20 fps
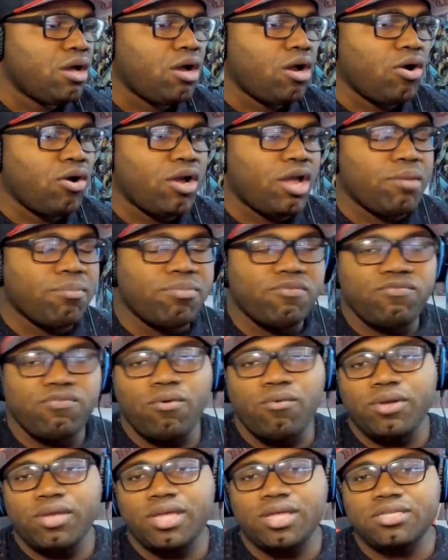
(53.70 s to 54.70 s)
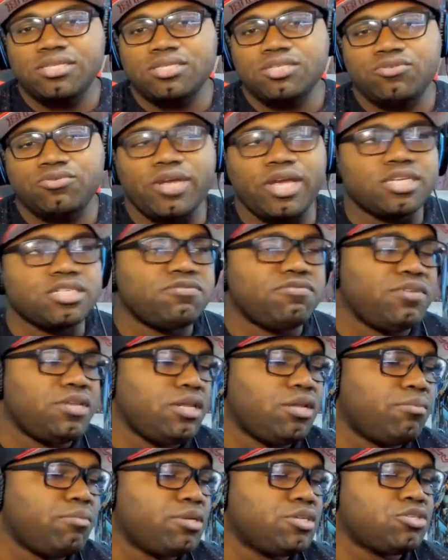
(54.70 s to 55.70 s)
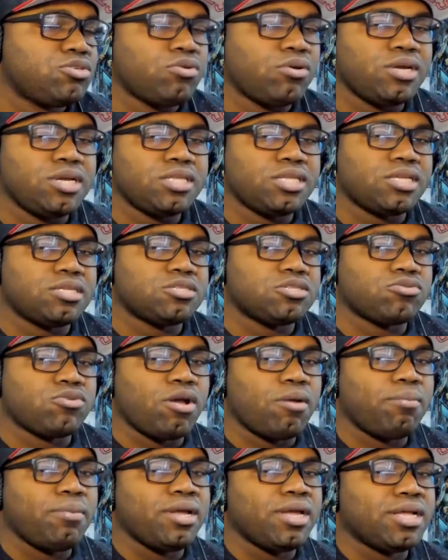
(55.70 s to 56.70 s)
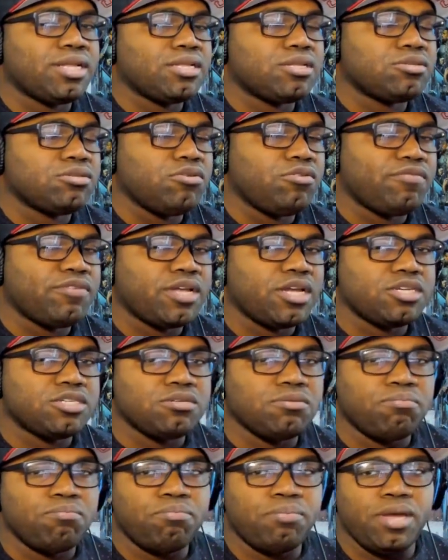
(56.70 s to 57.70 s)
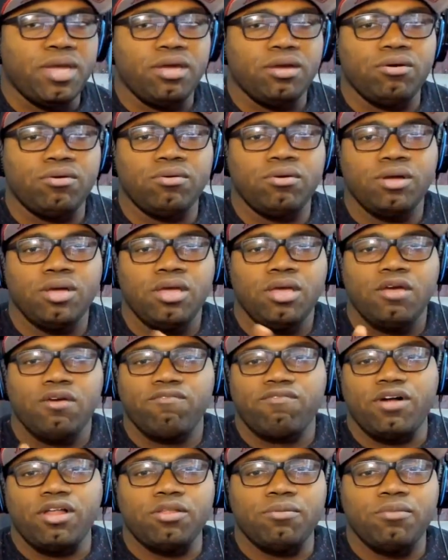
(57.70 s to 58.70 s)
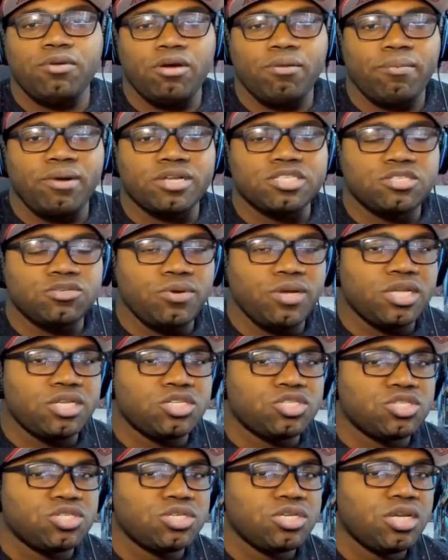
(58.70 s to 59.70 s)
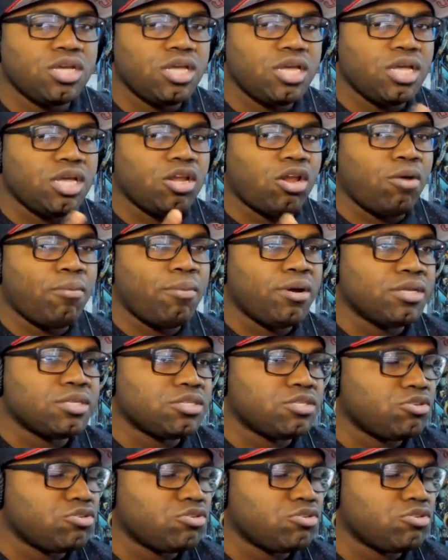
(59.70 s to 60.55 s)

All right, before we get into this reaction video, make sure you hit that subscribe button, click the notification bell. Follow me on my Twitch and all my other